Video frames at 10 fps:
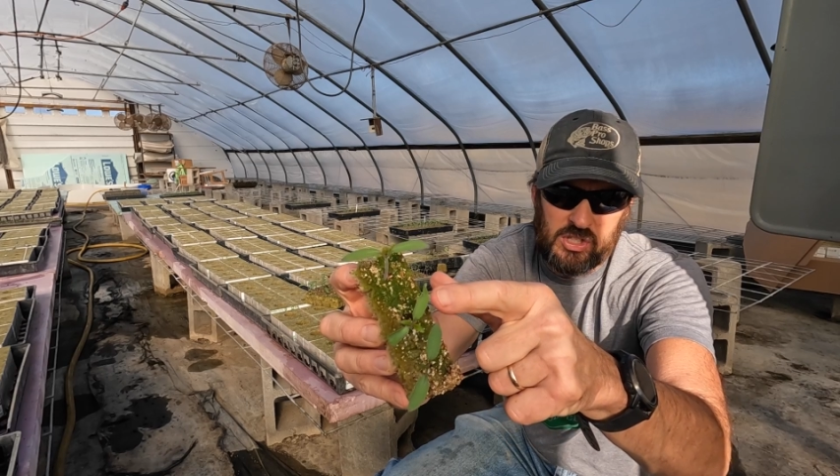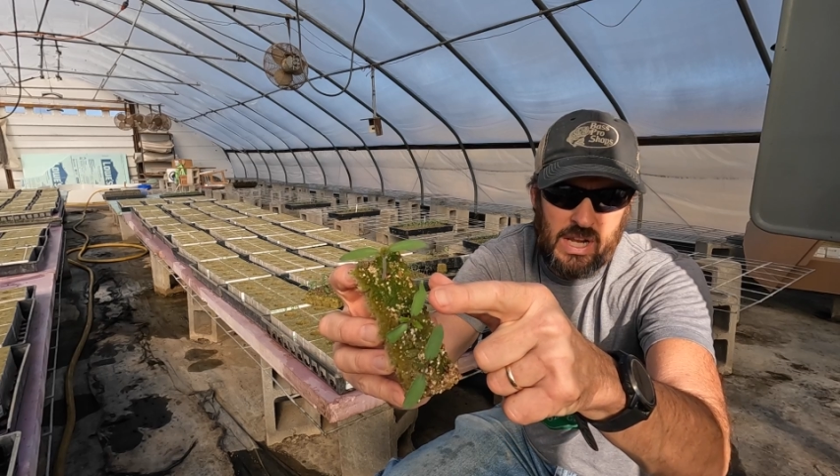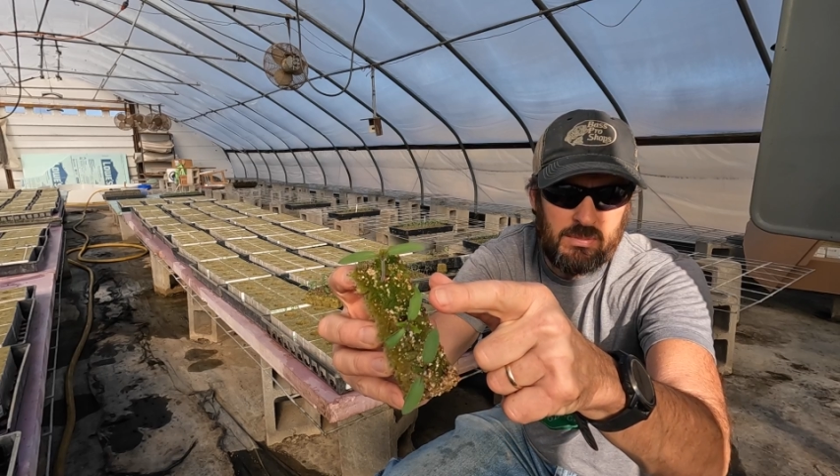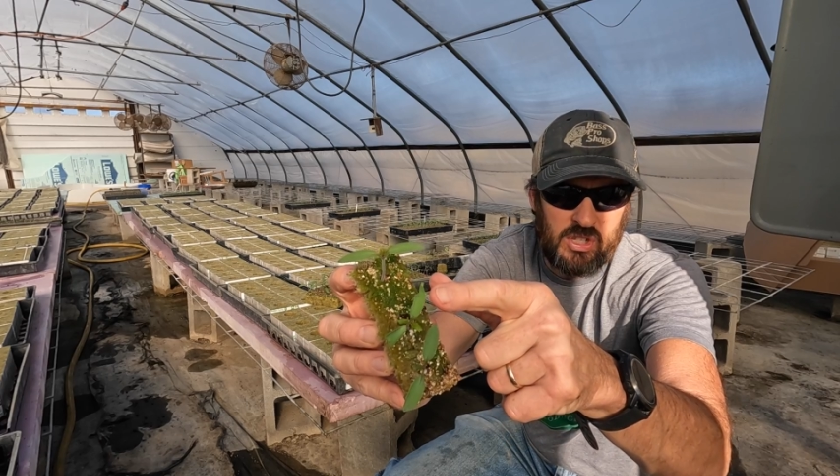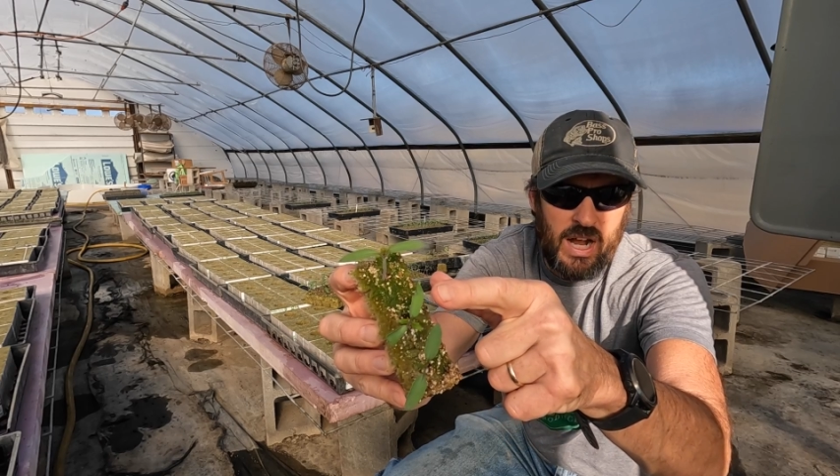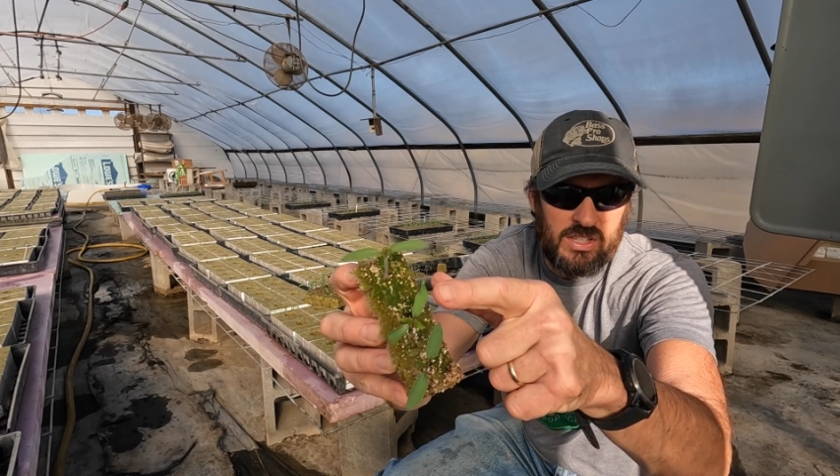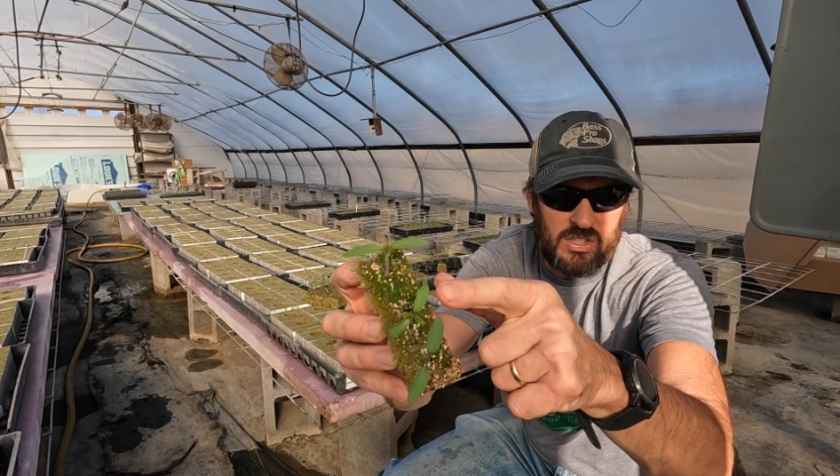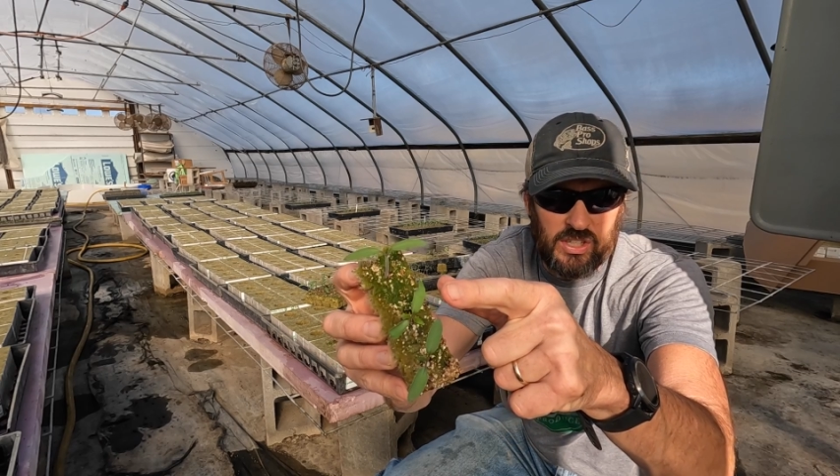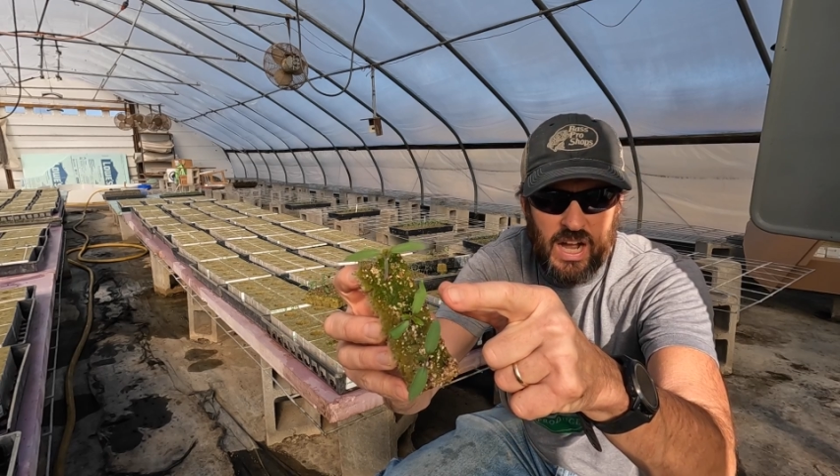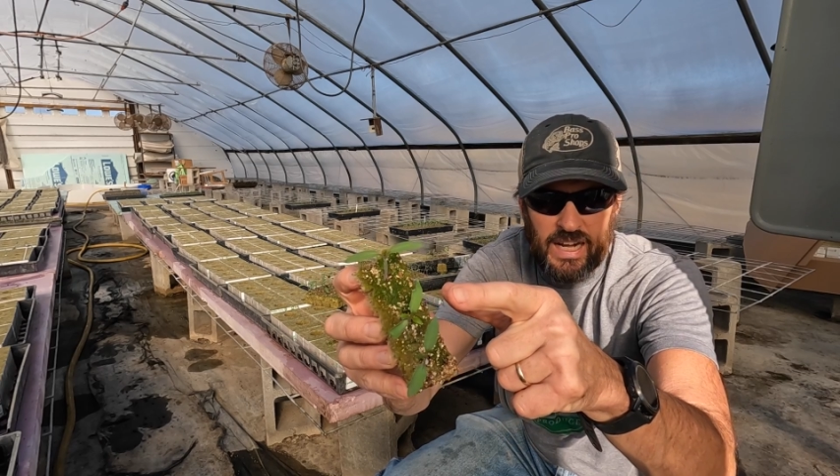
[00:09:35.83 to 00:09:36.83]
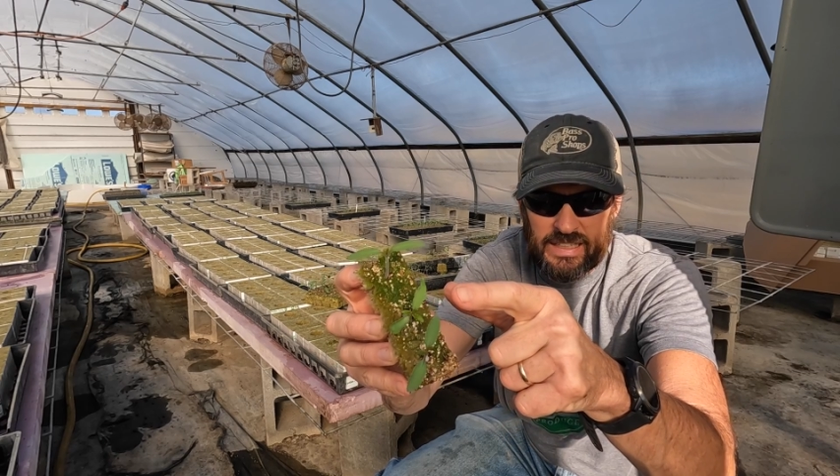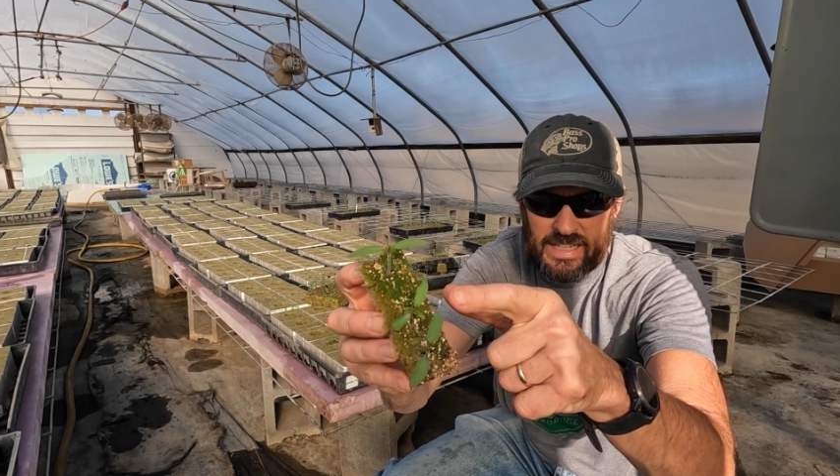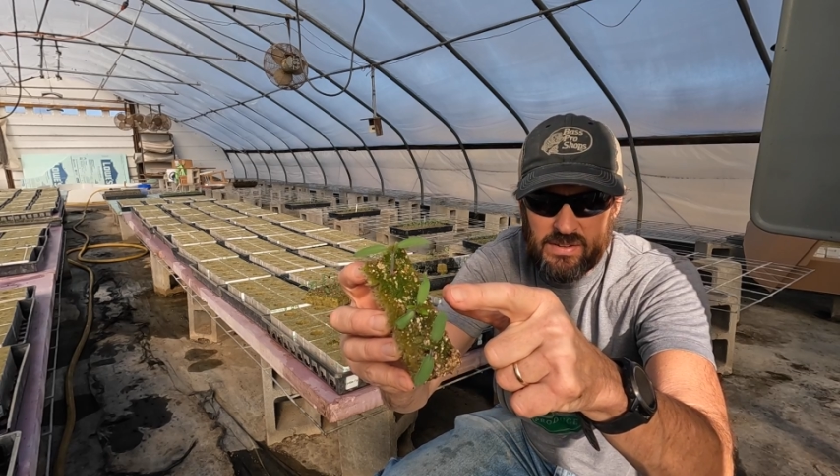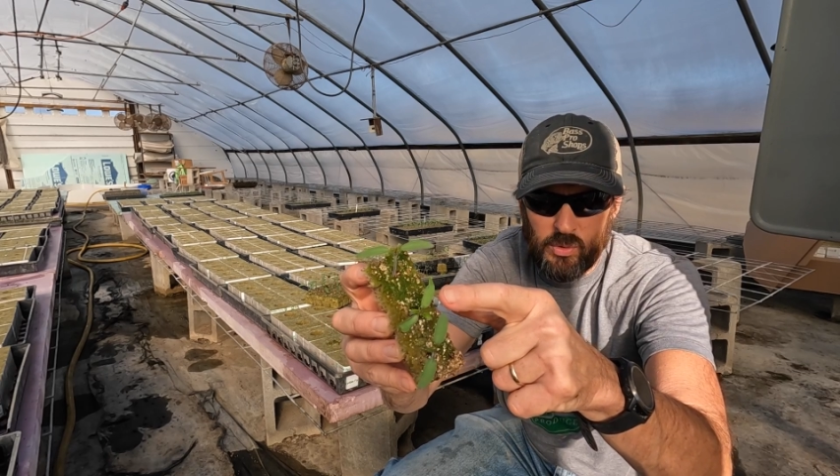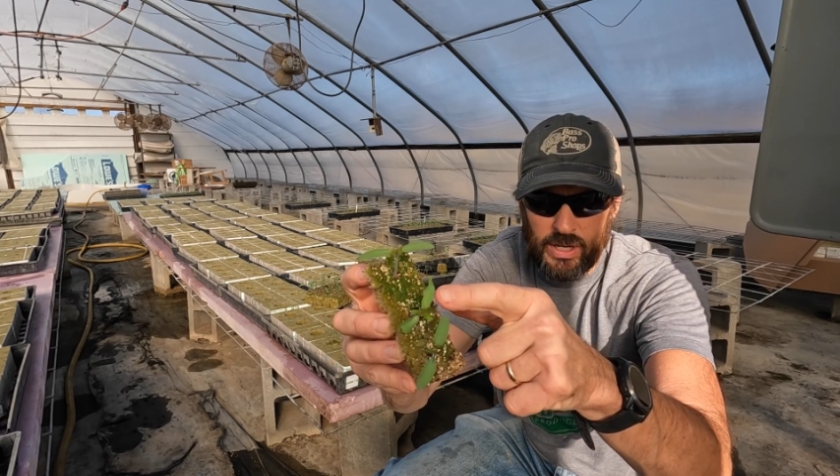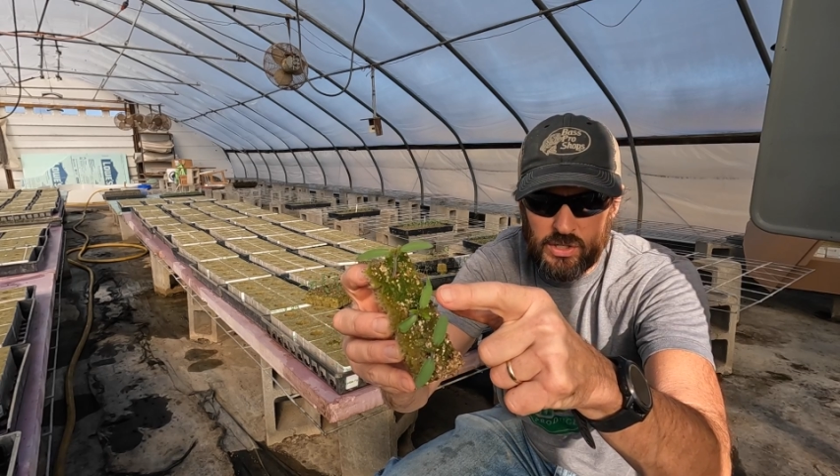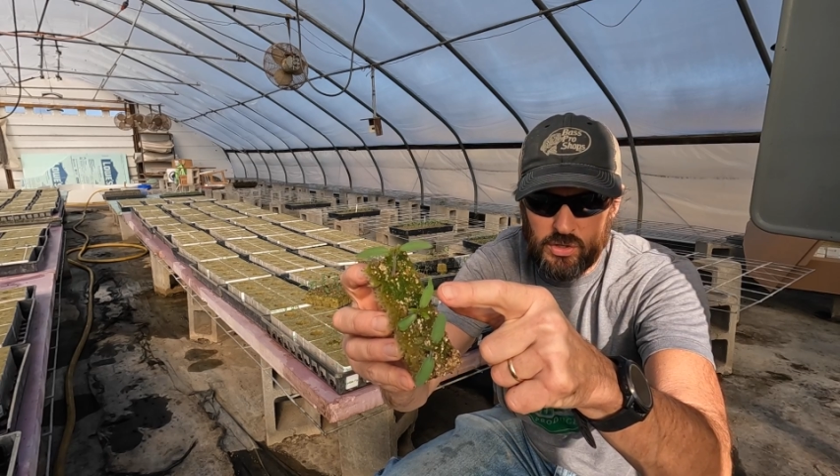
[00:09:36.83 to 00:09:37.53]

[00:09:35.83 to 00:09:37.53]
the same size as the cotyledon when I